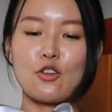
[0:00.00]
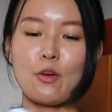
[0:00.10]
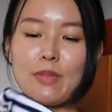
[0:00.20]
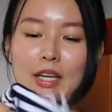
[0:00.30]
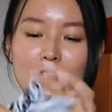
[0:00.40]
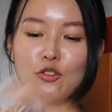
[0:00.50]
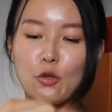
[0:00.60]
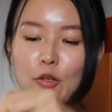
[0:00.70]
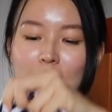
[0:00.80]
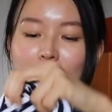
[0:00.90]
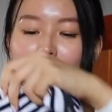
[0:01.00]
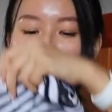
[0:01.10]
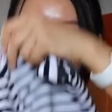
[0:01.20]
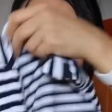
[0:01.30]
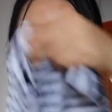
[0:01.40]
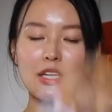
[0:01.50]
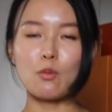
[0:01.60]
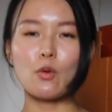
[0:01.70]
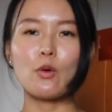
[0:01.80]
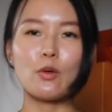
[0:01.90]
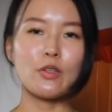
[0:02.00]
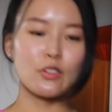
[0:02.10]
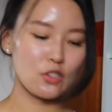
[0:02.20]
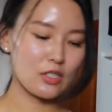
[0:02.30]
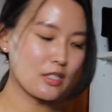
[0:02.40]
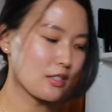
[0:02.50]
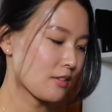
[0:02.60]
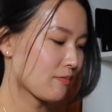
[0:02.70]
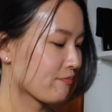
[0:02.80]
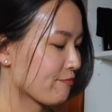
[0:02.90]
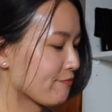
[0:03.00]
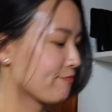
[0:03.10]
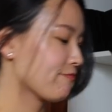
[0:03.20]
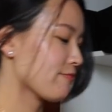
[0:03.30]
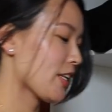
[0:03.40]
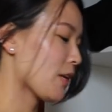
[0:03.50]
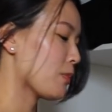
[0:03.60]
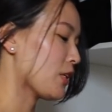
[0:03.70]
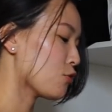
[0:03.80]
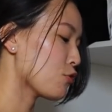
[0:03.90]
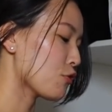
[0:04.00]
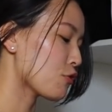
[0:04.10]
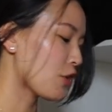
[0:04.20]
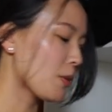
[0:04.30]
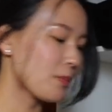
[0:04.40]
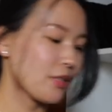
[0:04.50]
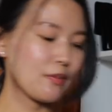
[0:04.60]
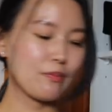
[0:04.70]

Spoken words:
top that I don't think I'll wear anymore. Just a bit too crop.